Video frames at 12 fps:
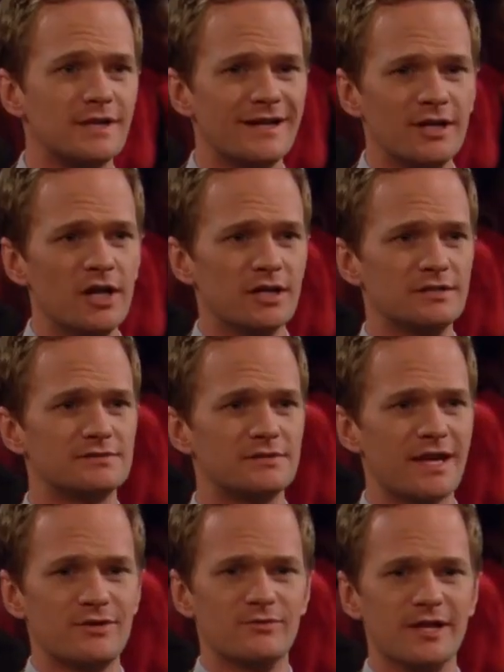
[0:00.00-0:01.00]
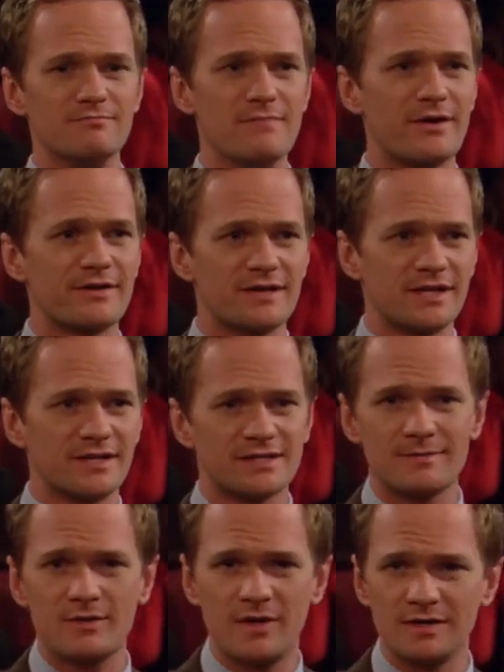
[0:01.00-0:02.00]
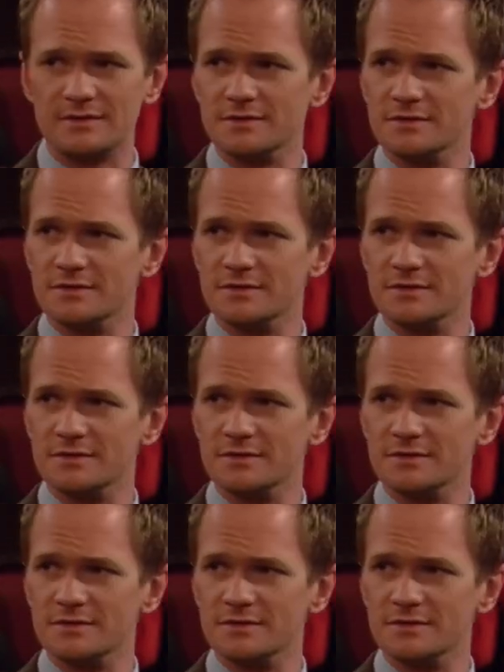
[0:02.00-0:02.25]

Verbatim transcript: Not at all. I could run a marathon anytime I wanted